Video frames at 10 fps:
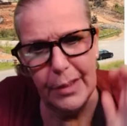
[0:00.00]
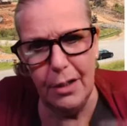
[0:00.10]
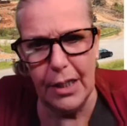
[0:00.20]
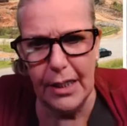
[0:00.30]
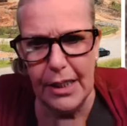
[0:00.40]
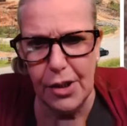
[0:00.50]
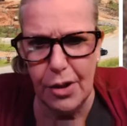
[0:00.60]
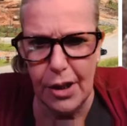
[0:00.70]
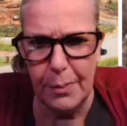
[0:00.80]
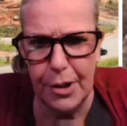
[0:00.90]
Okay, let's look
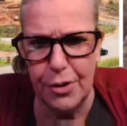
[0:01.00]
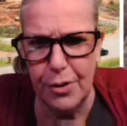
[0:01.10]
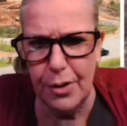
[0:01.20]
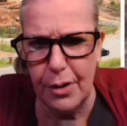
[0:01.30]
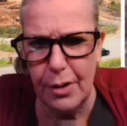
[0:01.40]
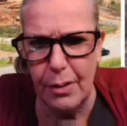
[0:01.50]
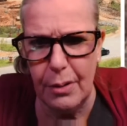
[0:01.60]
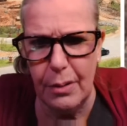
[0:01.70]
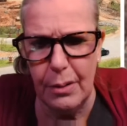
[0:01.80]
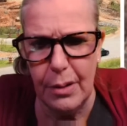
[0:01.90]
at the picture of the, uh,
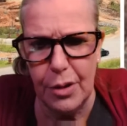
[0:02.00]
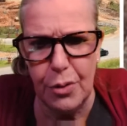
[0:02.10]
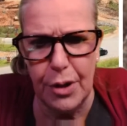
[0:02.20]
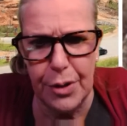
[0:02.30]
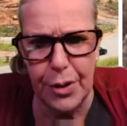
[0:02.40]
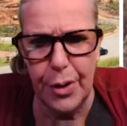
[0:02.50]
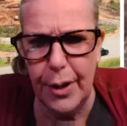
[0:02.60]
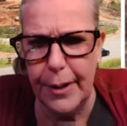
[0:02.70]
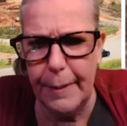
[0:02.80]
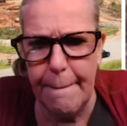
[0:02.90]
the trunk of the car
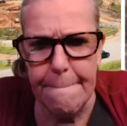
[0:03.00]
here.